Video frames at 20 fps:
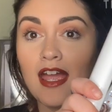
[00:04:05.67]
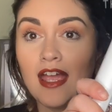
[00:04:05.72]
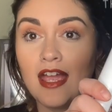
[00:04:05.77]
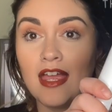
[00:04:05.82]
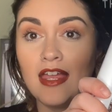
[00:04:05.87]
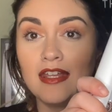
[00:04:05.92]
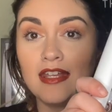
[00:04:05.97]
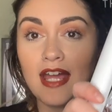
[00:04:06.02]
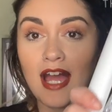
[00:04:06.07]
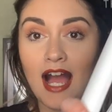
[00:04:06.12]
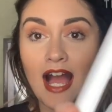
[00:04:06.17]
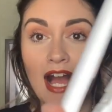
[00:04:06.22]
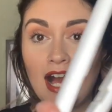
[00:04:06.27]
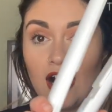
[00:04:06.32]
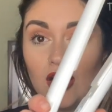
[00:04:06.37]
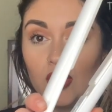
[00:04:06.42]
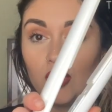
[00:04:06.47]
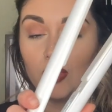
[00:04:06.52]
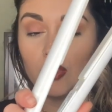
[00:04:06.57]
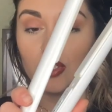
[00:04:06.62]
and
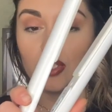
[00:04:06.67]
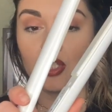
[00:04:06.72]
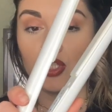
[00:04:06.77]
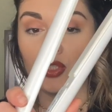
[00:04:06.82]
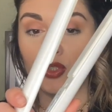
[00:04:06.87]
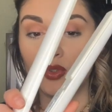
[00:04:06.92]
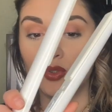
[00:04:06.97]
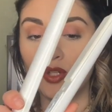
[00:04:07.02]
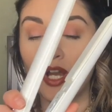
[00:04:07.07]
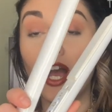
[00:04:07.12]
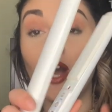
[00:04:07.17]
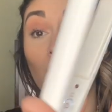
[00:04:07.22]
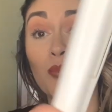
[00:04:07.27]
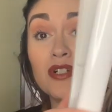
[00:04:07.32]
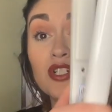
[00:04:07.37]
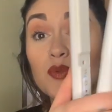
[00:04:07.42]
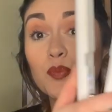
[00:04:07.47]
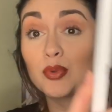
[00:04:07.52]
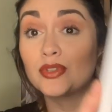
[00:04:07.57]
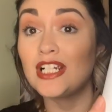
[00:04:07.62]
how
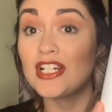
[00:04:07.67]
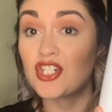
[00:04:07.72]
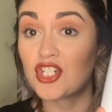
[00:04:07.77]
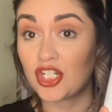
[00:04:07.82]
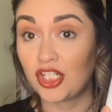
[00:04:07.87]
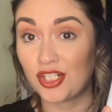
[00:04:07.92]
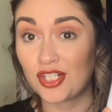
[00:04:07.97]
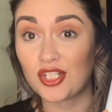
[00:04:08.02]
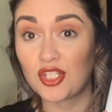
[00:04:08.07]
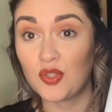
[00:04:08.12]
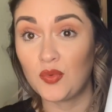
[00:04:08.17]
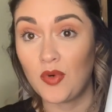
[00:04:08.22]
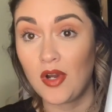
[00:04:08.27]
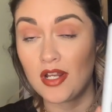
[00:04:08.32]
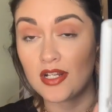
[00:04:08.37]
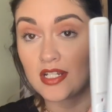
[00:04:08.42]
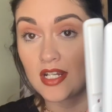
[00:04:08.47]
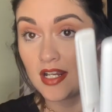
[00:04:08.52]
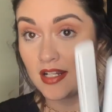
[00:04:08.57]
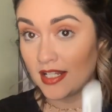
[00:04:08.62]
much pressure you
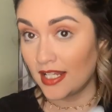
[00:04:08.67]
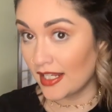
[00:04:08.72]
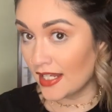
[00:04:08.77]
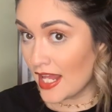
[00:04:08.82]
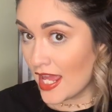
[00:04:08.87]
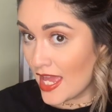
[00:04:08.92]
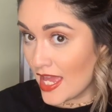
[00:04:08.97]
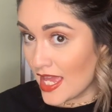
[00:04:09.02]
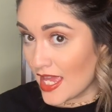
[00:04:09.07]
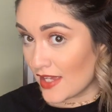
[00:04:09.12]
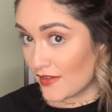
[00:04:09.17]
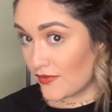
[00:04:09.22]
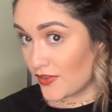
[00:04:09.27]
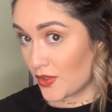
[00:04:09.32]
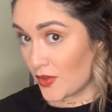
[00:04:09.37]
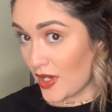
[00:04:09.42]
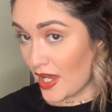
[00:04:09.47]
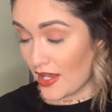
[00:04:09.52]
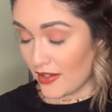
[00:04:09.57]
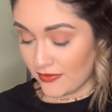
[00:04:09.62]
want on it. If
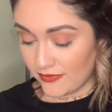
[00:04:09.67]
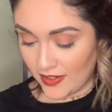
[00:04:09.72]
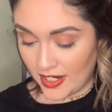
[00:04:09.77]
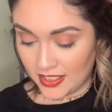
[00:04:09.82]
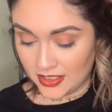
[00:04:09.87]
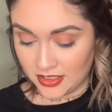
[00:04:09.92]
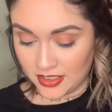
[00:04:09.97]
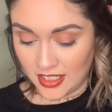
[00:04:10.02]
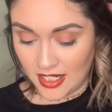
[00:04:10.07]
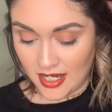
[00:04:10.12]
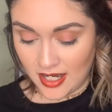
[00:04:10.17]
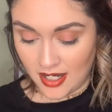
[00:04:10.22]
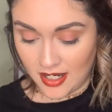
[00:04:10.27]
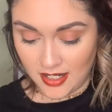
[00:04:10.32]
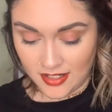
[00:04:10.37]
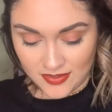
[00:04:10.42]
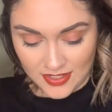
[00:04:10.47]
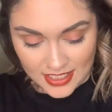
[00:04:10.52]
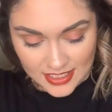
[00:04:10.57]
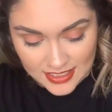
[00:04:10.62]
you have finer
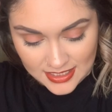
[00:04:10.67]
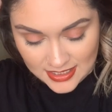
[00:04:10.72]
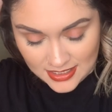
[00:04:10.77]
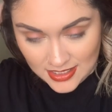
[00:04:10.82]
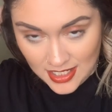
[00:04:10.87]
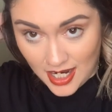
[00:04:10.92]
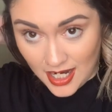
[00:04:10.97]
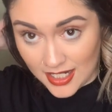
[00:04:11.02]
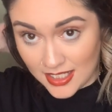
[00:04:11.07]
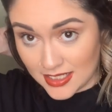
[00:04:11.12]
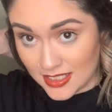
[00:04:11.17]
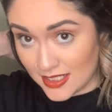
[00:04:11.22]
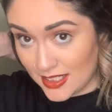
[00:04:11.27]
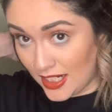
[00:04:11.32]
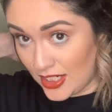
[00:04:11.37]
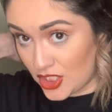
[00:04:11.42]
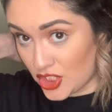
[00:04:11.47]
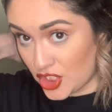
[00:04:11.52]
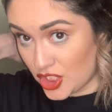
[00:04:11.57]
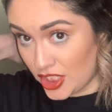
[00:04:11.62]
hair that is not as
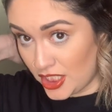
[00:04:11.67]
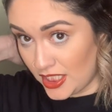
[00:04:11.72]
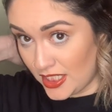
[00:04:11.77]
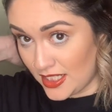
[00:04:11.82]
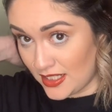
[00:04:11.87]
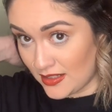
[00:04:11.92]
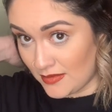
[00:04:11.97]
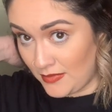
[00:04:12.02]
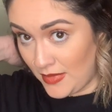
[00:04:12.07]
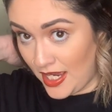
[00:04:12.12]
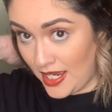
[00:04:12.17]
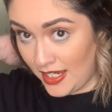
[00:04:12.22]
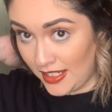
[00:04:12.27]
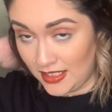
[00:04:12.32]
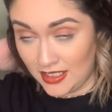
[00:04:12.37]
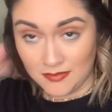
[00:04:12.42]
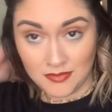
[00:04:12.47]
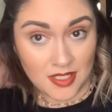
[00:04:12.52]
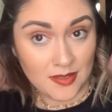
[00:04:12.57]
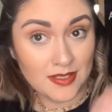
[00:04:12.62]
textured as
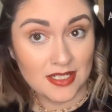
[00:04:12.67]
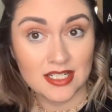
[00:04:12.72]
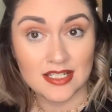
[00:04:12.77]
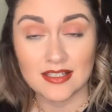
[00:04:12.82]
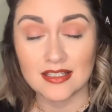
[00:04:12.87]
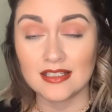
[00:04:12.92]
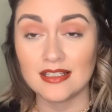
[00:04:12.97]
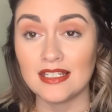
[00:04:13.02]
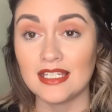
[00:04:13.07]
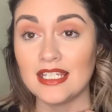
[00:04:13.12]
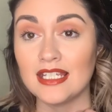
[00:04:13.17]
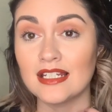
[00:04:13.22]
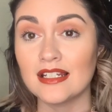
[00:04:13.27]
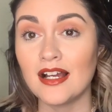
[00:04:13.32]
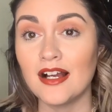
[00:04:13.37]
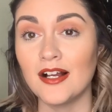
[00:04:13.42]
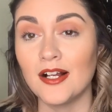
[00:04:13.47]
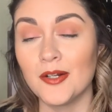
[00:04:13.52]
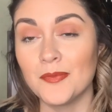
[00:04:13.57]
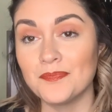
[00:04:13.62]
mine and maybe doesn't need
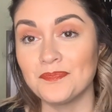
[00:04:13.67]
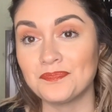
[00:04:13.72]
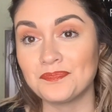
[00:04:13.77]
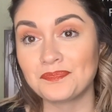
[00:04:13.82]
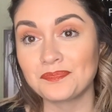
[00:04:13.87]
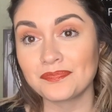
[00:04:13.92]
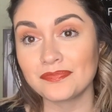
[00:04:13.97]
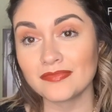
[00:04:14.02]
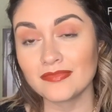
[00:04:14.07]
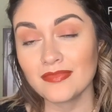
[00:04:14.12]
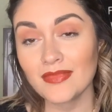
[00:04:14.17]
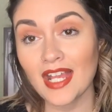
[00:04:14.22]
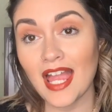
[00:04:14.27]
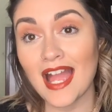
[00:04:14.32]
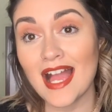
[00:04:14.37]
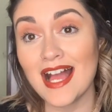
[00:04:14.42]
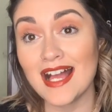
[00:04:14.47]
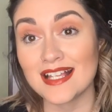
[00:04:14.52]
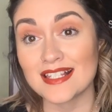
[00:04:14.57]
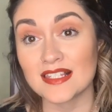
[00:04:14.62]

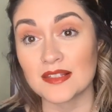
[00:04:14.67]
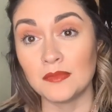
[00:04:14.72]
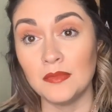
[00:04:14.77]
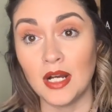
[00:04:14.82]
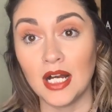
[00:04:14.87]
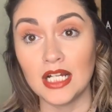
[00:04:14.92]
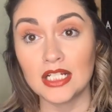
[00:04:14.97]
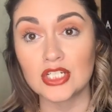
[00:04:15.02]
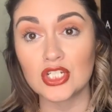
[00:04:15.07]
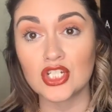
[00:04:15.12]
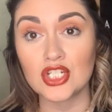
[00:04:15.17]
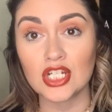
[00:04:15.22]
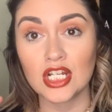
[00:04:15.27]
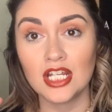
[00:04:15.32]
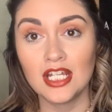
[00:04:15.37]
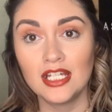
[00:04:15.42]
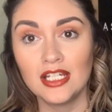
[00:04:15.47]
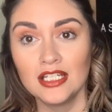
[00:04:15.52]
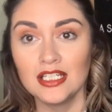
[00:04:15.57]
as much